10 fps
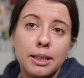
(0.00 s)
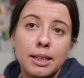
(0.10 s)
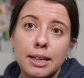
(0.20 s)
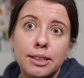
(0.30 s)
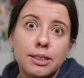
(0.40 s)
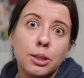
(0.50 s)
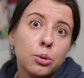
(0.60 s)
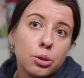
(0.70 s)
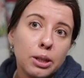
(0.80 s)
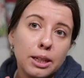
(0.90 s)
an SEO
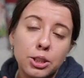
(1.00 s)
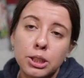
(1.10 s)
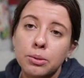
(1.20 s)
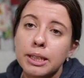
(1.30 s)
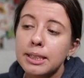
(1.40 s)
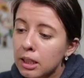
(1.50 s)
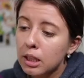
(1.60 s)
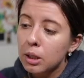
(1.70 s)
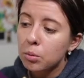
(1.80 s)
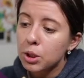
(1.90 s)
strategy, right?
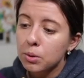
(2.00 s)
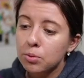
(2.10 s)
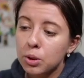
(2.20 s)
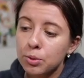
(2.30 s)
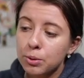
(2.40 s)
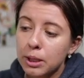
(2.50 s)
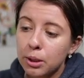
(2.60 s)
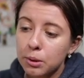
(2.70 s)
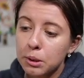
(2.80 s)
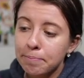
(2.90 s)
Which revolved
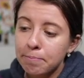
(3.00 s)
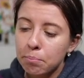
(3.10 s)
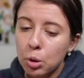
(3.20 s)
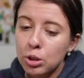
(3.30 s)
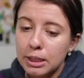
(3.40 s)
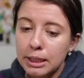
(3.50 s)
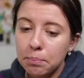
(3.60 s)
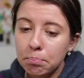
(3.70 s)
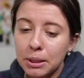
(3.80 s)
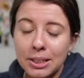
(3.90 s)
around mostly
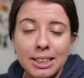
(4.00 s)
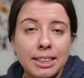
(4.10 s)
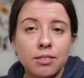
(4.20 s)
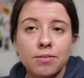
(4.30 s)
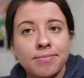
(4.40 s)
plugging